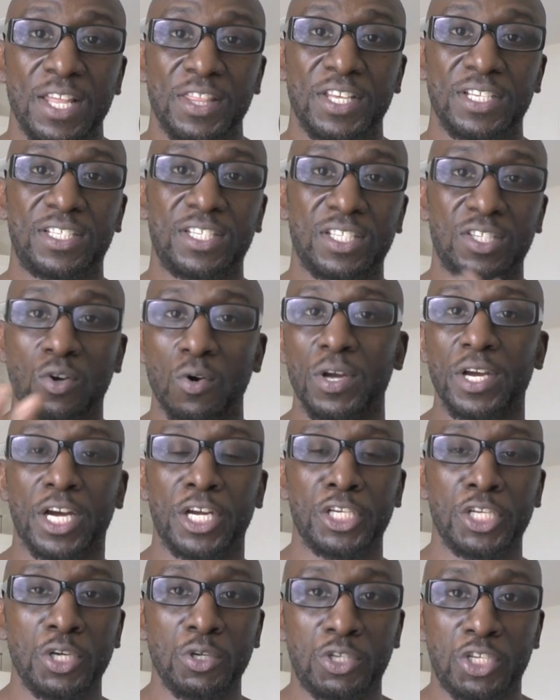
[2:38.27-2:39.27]
this is going
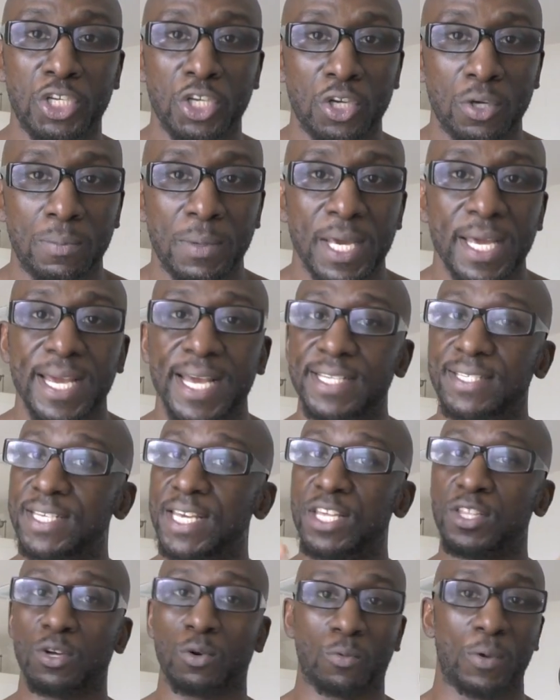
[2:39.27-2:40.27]
on YouTube it's
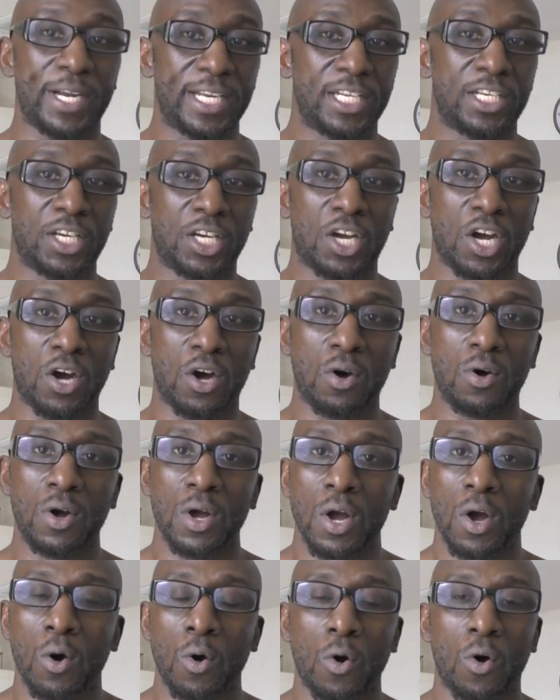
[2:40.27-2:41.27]
either ready to go
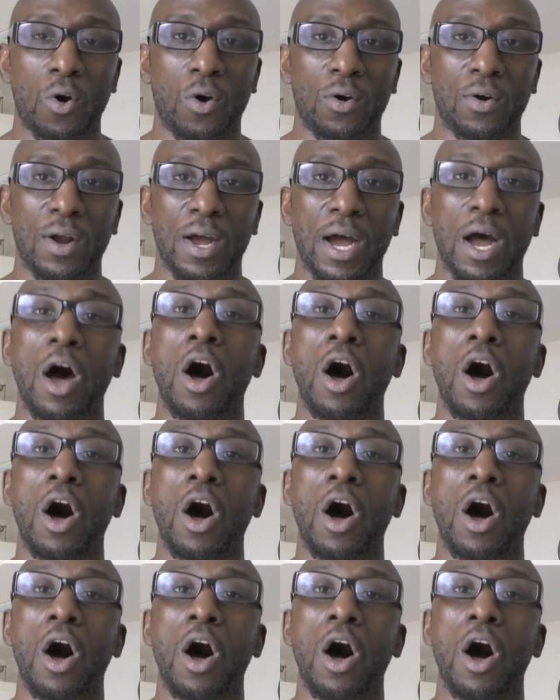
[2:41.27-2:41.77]
or uh,